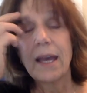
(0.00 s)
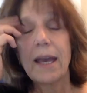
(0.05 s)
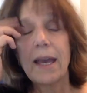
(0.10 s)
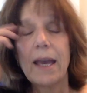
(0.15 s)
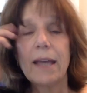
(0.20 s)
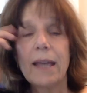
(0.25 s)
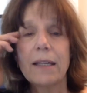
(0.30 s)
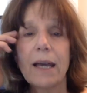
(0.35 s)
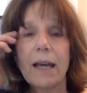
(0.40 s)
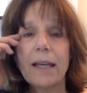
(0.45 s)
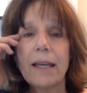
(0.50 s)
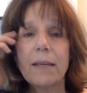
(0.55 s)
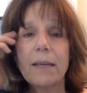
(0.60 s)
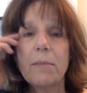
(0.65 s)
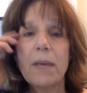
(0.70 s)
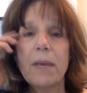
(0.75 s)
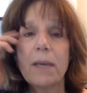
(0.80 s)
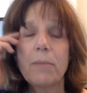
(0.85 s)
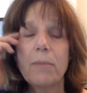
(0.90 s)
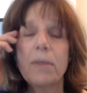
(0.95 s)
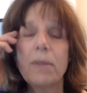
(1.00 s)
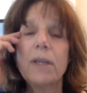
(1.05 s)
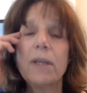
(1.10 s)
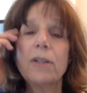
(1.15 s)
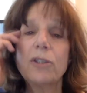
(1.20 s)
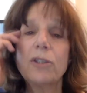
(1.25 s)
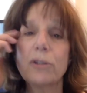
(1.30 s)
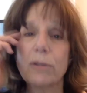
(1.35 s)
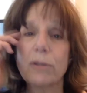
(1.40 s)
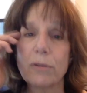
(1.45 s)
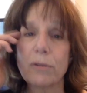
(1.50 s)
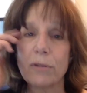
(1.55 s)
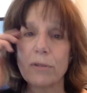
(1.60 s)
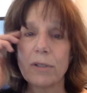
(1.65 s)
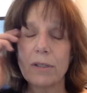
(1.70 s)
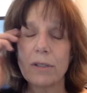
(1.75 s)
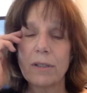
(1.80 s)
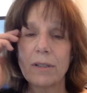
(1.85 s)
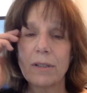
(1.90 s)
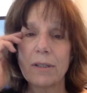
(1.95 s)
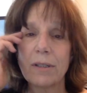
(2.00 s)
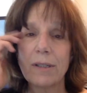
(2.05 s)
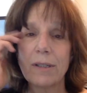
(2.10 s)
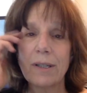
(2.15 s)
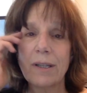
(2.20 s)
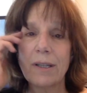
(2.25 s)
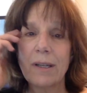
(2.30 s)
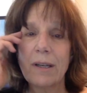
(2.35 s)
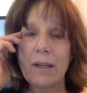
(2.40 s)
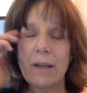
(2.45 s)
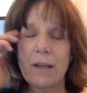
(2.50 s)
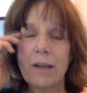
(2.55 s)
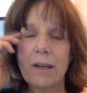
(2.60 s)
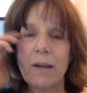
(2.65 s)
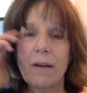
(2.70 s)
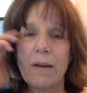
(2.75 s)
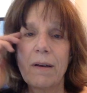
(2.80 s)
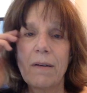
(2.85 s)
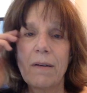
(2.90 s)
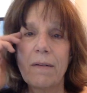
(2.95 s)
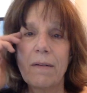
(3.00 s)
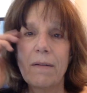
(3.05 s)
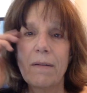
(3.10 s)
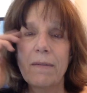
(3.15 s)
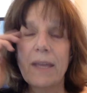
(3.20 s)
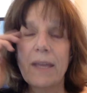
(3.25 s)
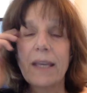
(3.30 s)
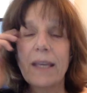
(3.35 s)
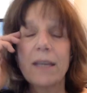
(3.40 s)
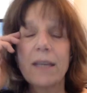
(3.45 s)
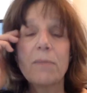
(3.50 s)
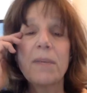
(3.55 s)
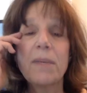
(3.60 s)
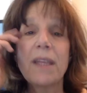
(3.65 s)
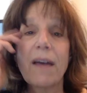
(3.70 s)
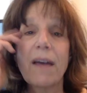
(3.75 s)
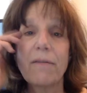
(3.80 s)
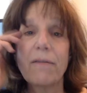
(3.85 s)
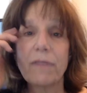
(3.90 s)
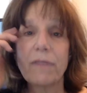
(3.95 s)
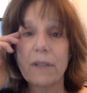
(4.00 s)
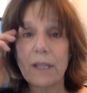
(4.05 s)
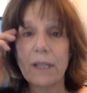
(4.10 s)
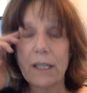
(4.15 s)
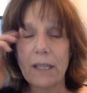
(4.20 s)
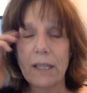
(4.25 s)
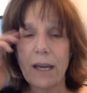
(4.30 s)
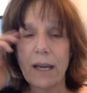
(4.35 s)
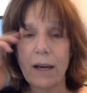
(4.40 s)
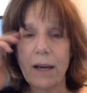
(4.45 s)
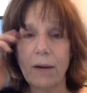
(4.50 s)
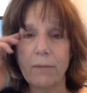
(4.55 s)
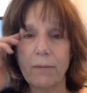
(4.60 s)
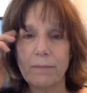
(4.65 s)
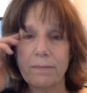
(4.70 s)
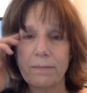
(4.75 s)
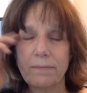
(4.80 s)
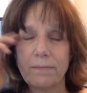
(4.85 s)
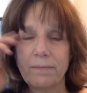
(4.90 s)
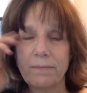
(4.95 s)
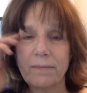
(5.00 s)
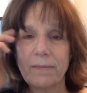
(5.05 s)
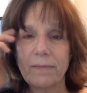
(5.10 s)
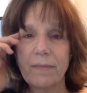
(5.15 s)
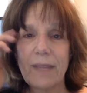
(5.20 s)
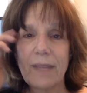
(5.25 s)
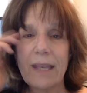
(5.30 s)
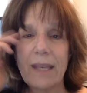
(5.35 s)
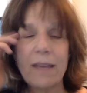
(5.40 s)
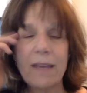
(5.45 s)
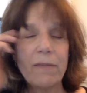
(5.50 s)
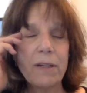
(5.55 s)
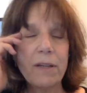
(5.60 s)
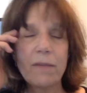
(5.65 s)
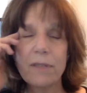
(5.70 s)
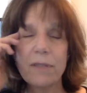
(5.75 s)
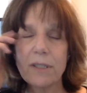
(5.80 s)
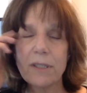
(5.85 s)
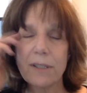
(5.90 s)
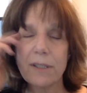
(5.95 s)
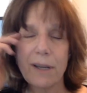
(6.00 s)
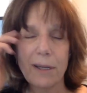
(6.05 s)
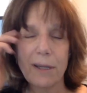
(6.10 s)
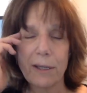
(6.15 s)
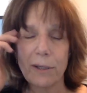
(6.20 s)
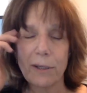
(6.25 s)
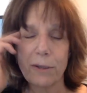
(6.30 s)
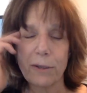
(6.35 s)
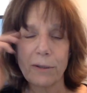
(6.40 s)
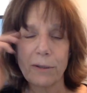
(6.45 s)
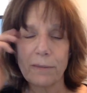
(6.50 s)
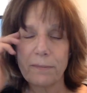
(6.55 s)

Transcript: And I can make pictures that give me that feeling now, even if it's not here.